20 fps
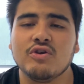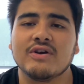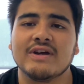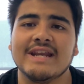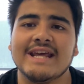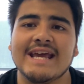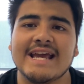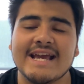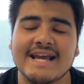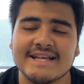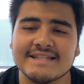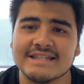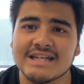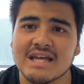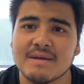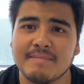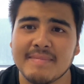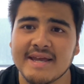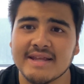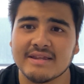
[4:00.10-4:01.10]
can easily
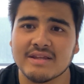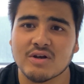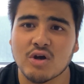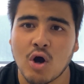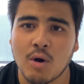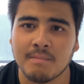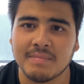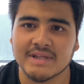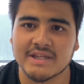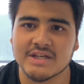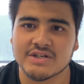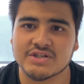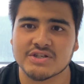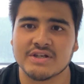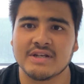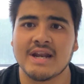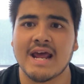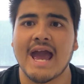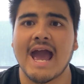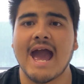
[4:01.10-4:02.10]
beat the
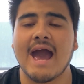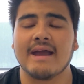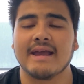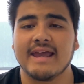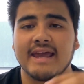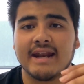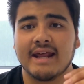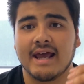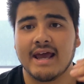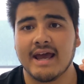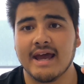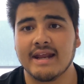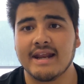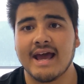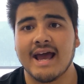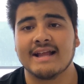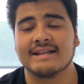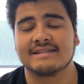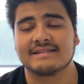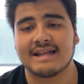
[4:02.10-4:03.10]
competition and get ahead
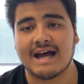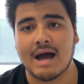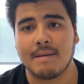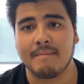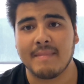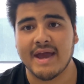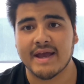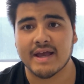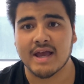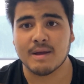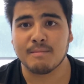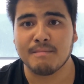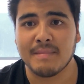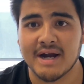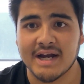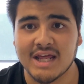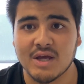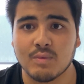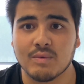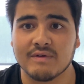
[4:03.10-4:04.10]
and start making
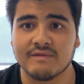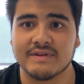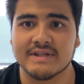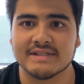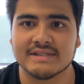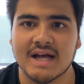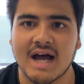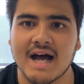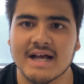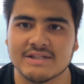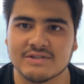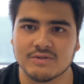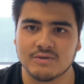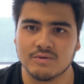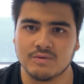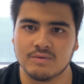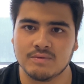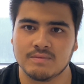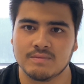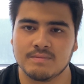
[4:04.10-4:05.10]
money with this
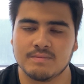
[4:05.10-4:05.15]
hustle.